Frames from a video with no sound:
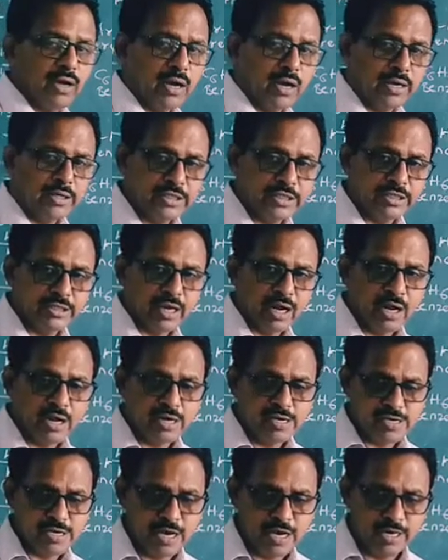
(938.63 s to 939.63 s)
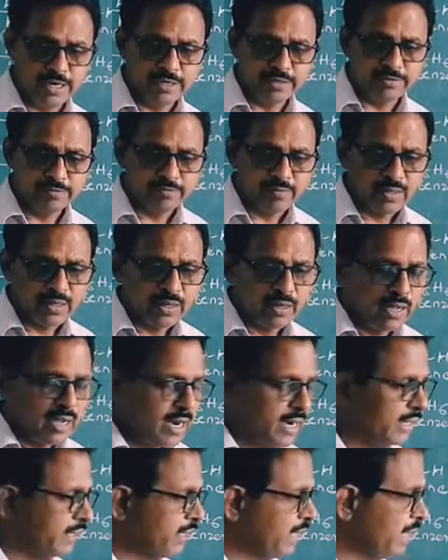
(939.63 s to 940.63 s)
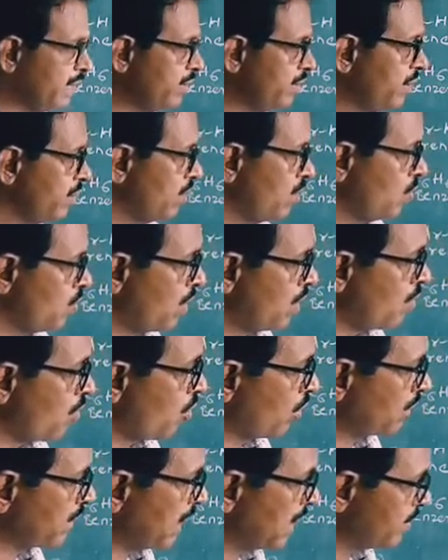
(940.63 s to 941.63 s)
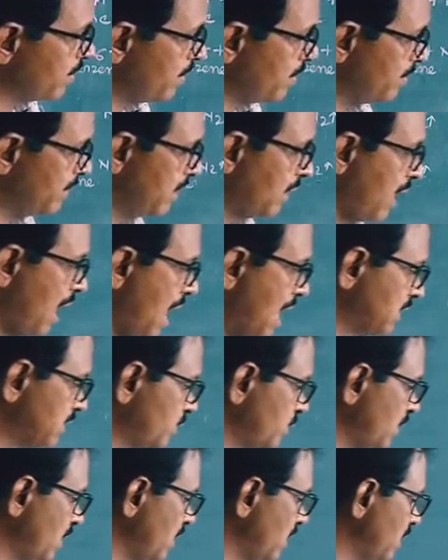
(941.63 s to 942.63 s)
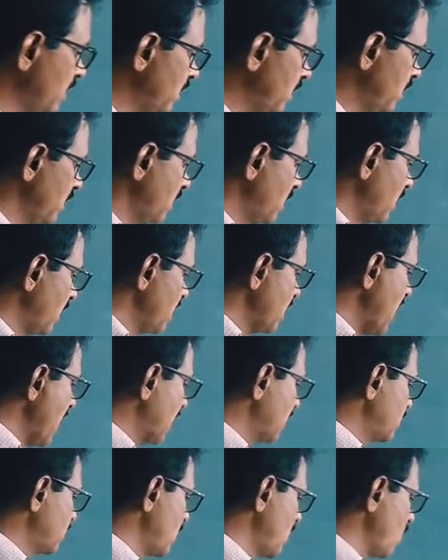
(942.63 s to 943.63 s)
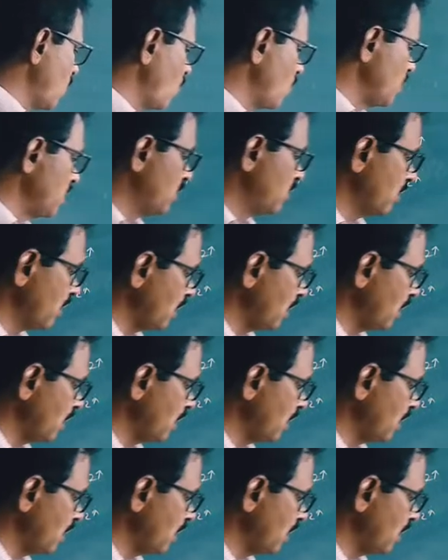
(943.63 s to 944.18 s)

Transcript: acetaldehyde. And then one more, that will be the last one, reaction with